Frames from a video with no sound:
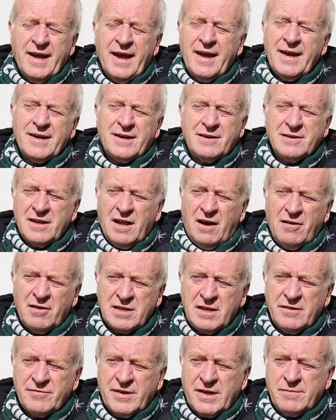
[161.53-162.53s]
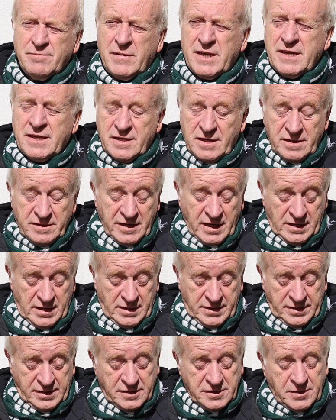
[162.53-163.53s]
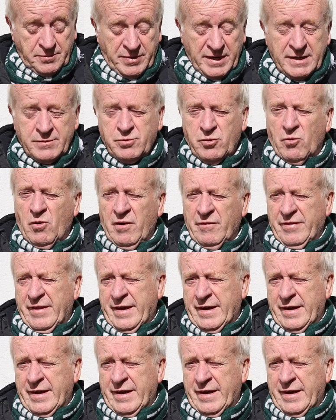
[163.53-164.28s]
yeah, I, I love it. Meeting nice people on